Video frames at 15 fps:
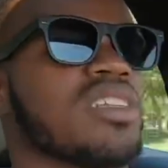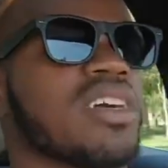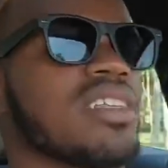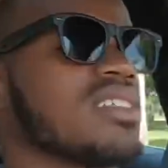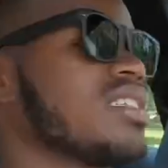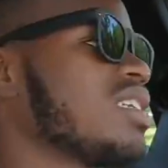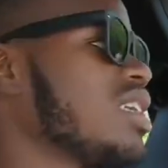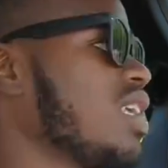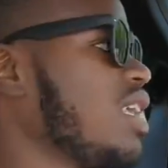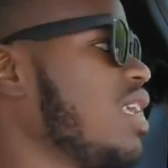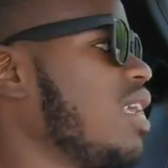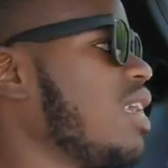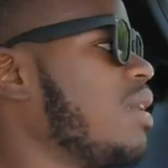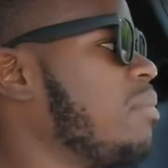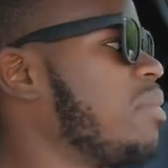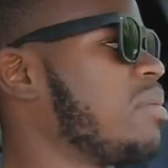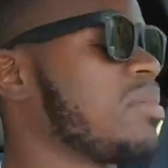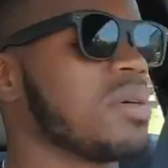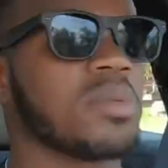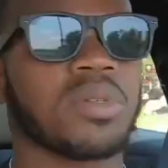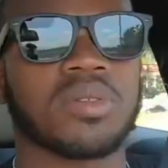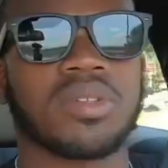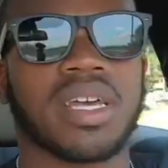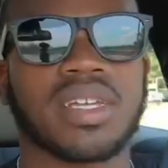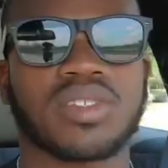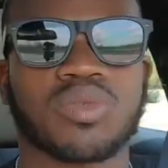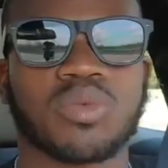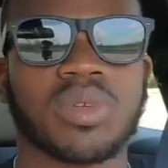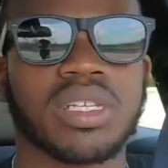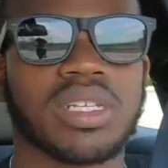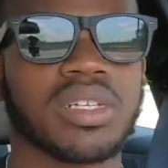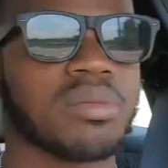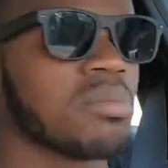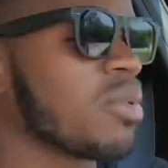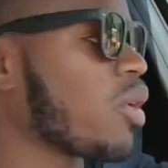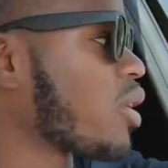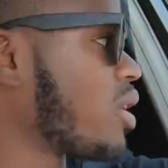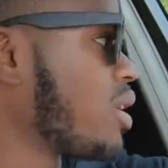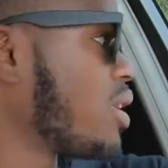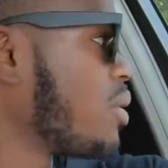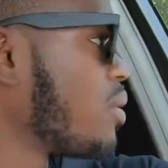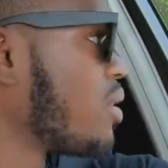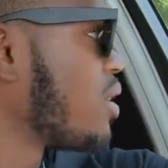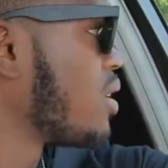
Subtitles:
Honestly, BMW has some really good marketing.